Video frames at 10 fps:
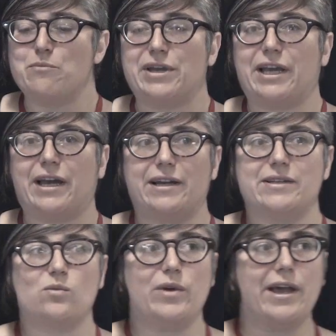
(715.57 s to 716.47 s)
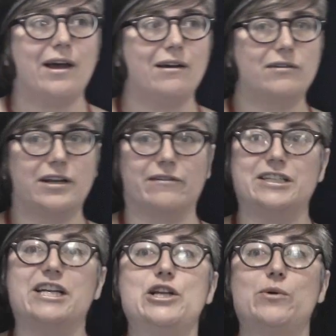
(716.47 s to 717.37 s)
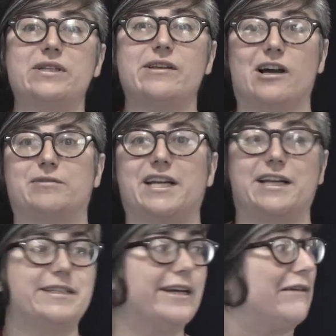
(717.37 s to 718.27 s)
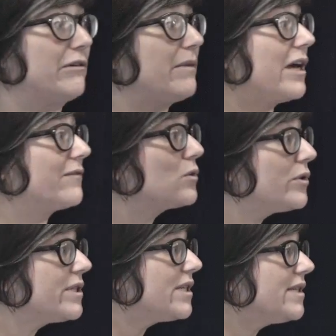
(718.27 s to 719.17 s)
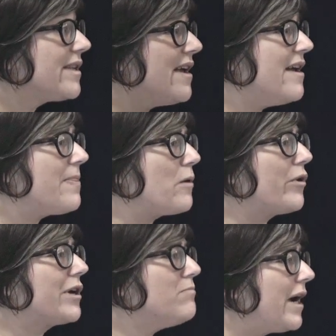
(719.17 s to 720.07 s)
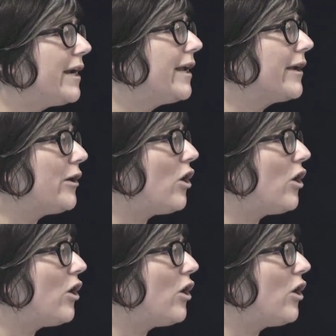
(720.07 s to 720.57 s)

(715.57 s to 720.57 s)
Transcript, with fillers: because we have kind of continuously updating data from a lot of sources that we're combining and